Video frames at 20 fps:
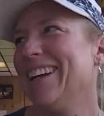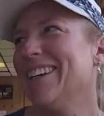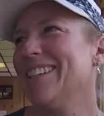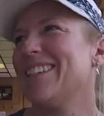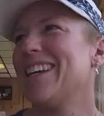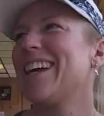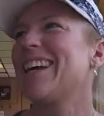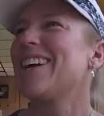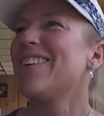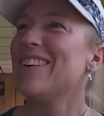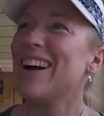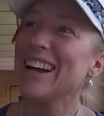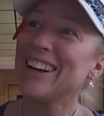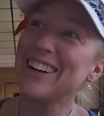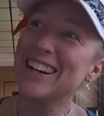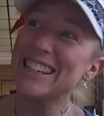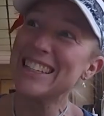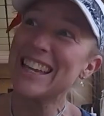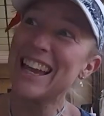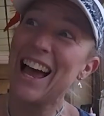She's like, come on,
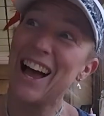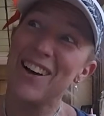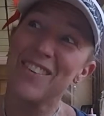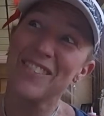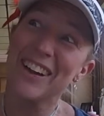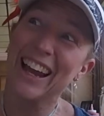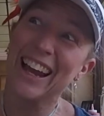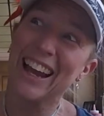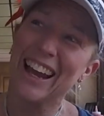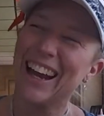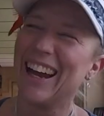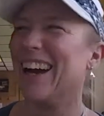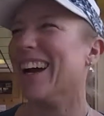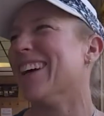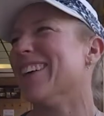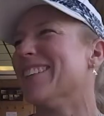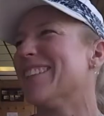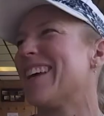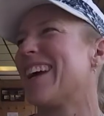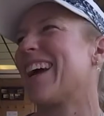Chrissy, help me.
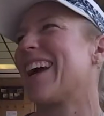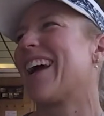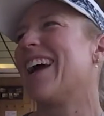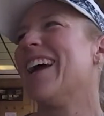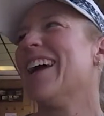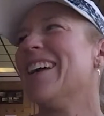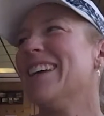It's like,